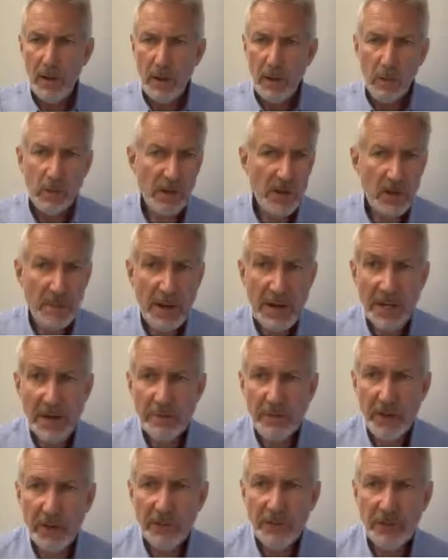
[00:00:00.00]
One of the many
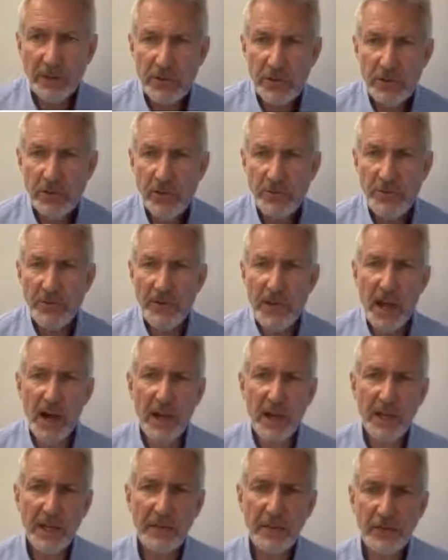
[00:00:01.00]
advantages of the
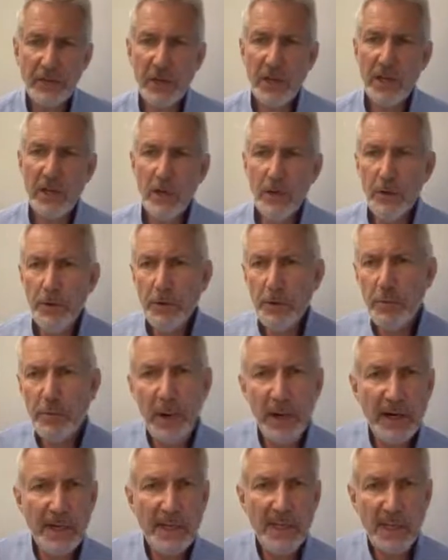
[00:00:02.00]
ISG glue
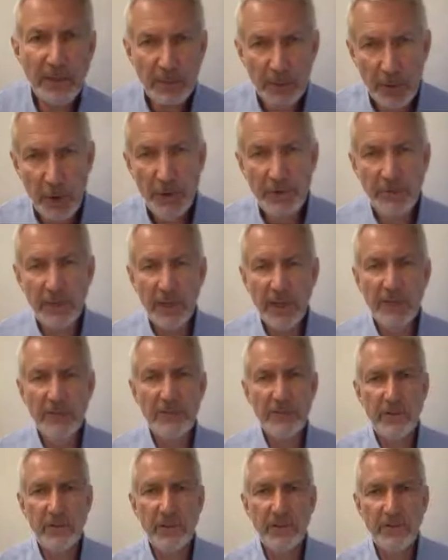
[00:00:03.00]
binding
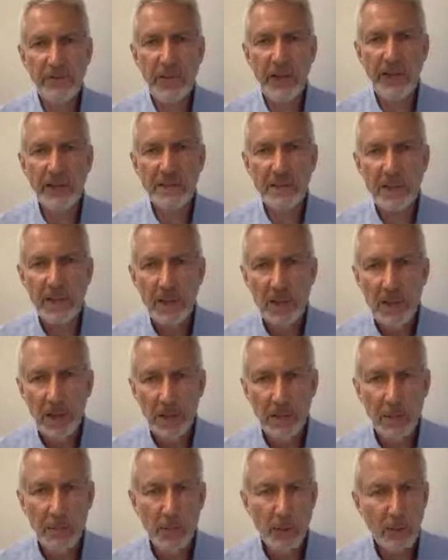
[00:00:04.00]
process is that
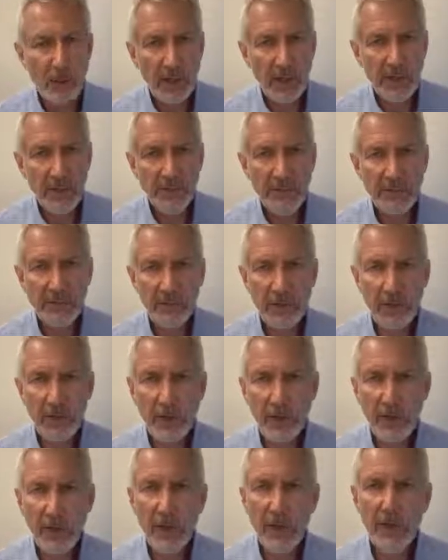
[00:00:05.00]
the booklets
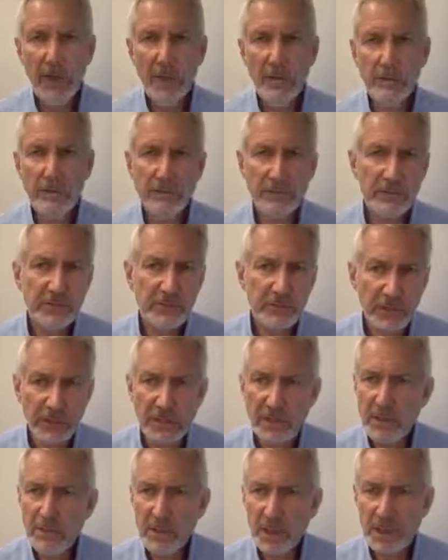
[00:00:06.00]

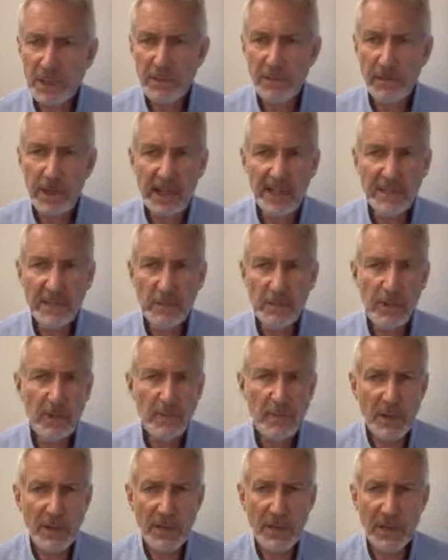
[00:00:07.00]
sit much flatter with
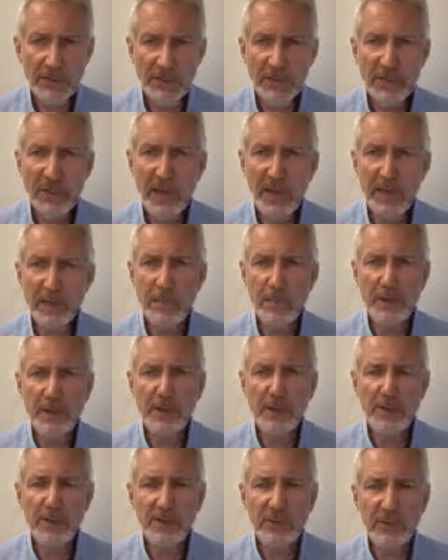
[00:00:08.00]
much less gape
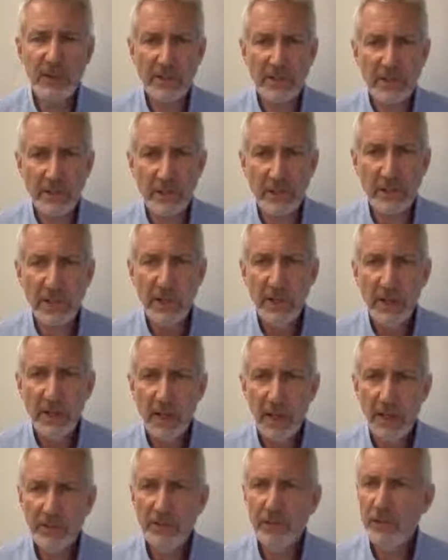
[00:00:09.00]
in the center.
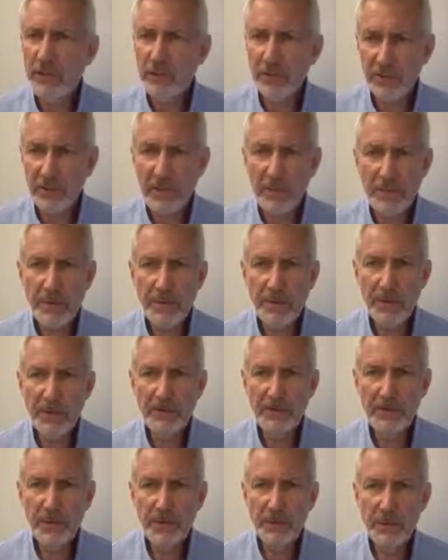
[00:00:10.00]
As you can see from
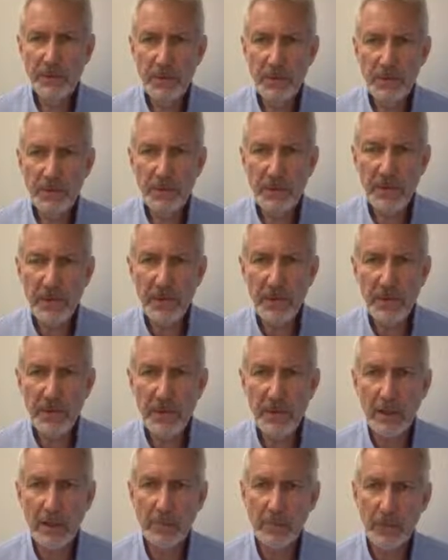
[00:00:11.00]
this photo, the
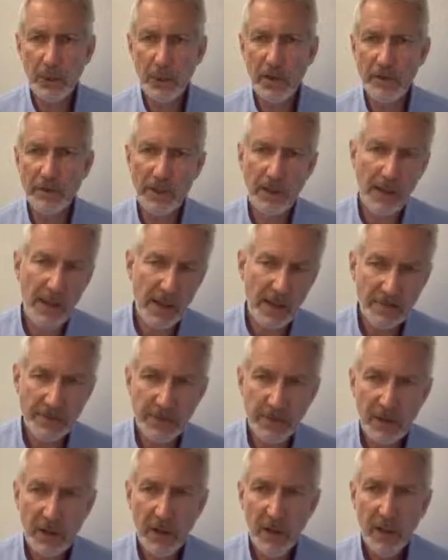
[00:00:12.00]
book on the
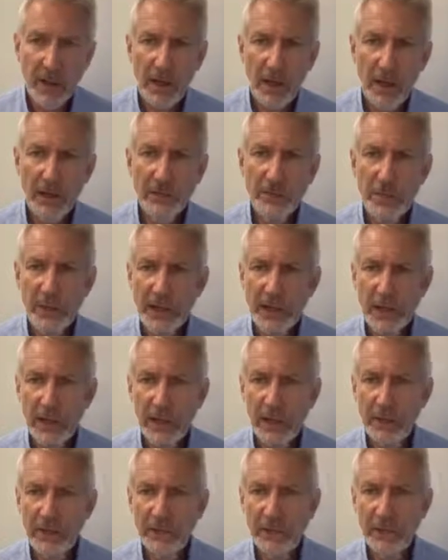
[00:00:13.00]
left has been
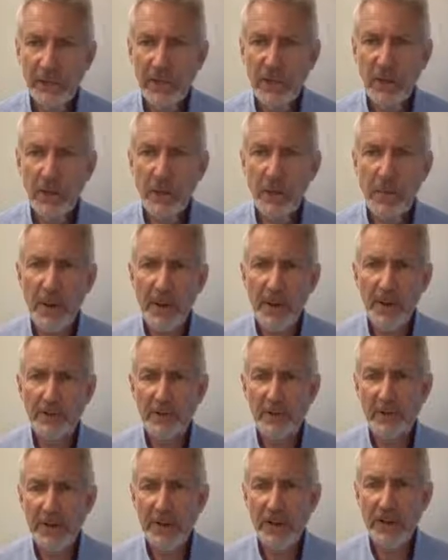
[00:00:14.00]
ISG glue
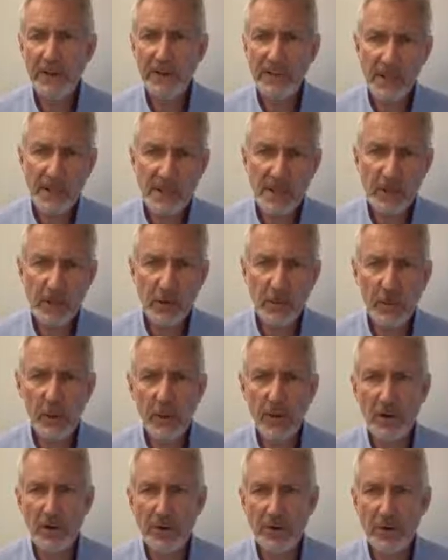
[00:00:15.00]
bound and the identical
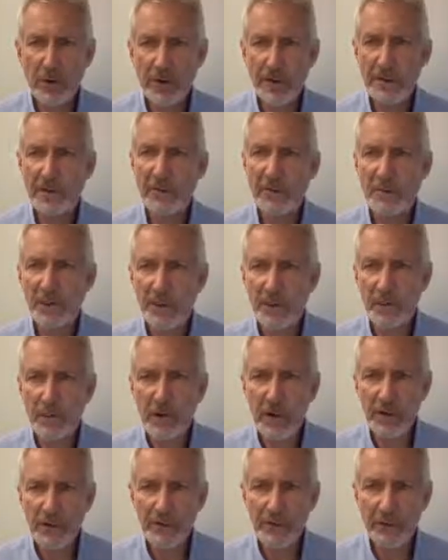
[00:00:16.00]
book on the right has been
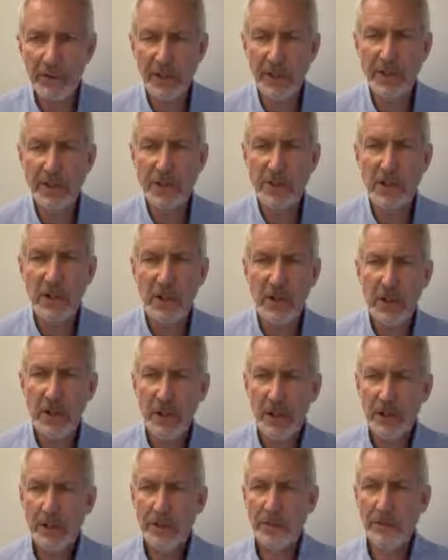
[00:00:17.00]
wire stitched.
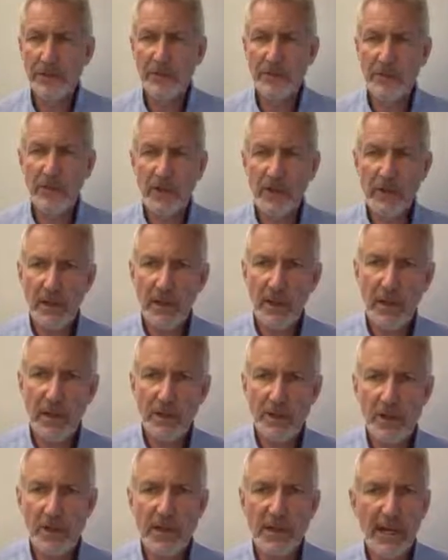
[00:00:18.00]
You could see the
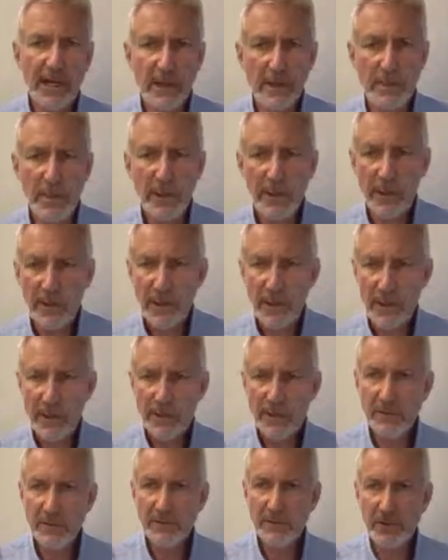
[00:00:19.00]
larger gape
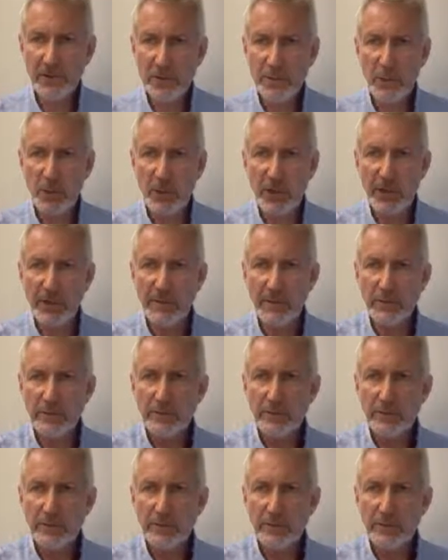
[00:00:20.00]
in the stitched booklet.